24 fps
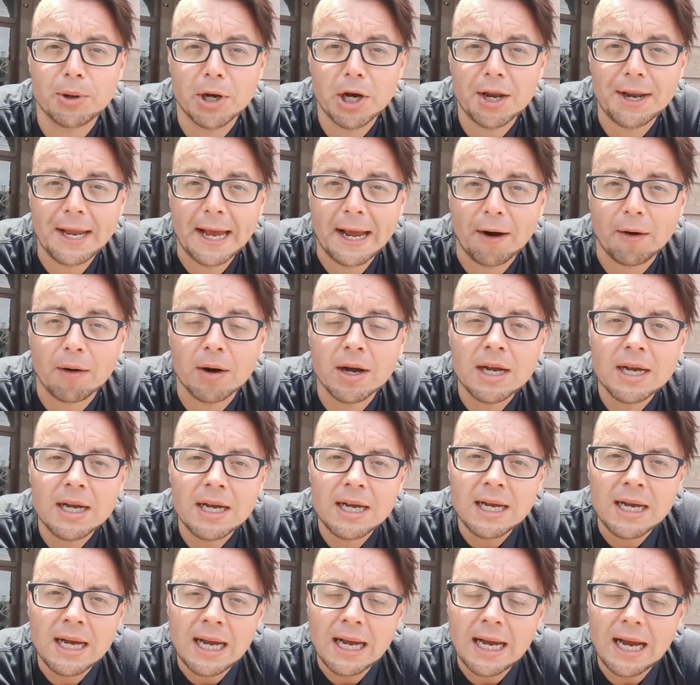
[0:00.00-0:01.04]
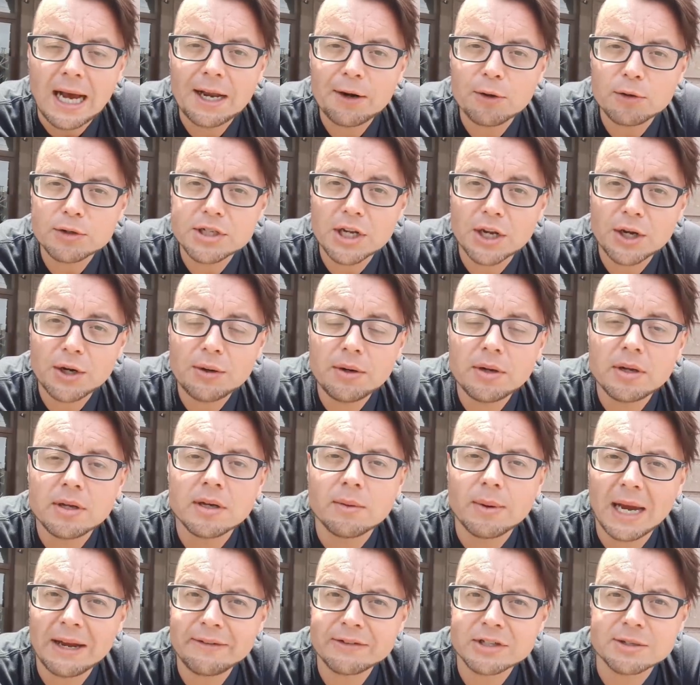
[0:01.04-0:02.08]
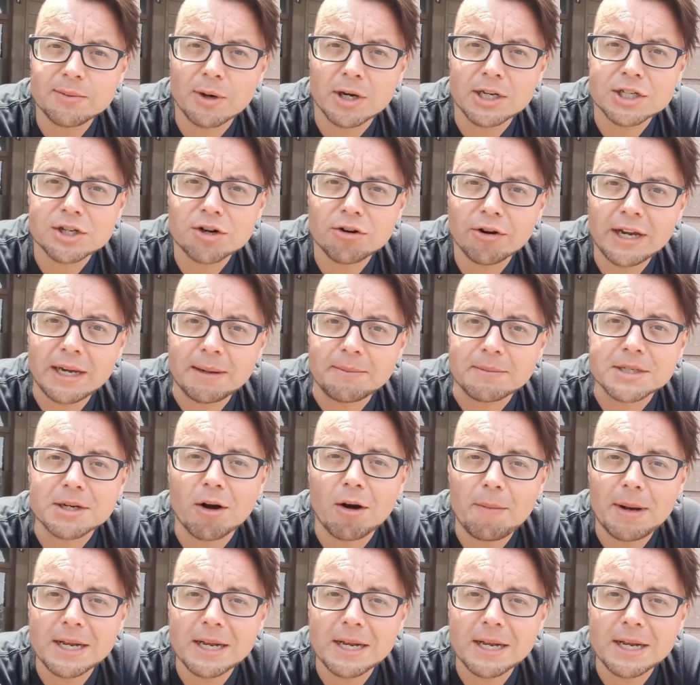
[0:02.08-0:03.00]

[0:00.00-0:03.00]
burnout. And also we're having some ice cream. So I